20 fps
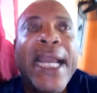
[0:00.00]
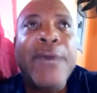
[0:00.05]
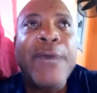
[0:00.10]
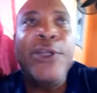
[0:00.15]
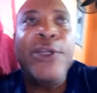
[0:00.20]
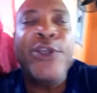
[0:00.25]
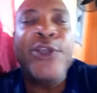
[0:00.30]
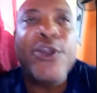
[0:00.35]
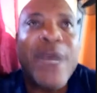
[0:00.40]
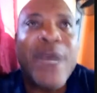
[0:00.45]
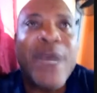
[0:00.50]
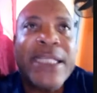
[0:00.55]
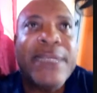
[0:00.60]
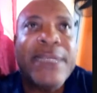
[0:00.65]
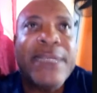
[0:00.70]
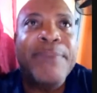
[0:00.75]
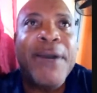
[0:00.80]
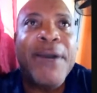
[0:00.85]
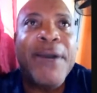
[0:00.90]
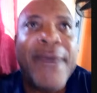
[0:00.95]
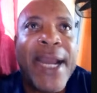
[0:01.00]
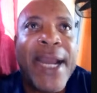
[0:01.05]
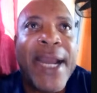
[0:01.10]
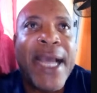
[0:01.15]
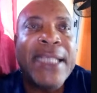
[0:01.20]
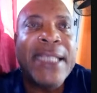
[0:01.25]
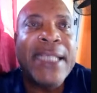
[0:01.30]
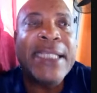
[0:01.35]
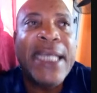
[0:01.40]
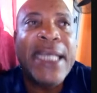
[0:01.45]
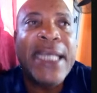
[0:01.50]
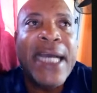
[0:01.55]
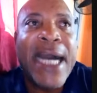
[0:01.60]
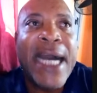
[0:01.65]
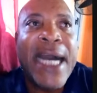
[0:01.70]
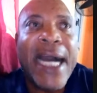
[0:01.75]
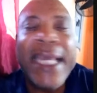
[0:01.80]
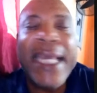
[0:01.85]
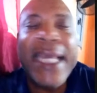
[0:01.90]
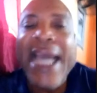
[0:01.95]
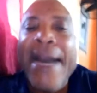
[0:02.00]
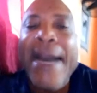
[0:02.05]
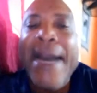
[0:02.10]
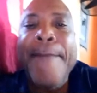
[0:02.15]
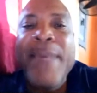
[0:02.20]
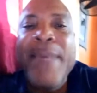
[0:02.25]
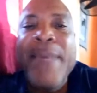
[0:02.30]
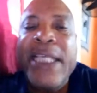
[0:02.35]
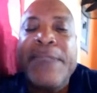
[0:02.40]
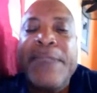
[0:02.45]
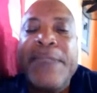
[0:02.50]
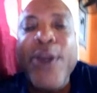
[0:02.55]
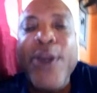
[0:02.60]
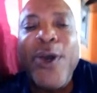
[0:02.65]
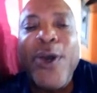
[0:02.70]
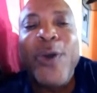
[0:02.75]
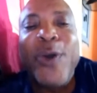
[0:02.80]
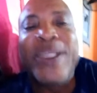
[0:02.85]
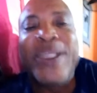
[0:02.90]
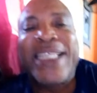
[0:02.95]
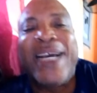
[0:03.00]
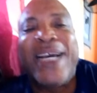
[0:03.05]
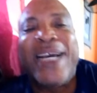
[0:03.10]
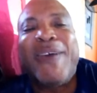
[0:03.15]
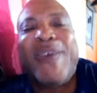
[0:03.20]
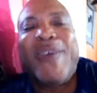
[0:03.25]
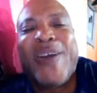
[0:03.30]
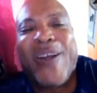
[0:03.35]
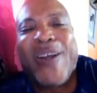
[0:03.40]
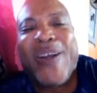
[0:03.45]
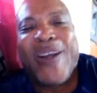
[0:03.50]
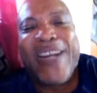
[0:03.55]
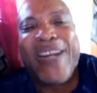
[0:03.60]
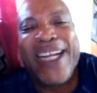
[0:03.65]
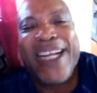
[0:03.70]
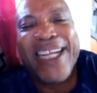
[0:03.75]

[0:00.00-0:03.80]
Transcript: was doing Rasta Paradise, I can't mispronounce a word.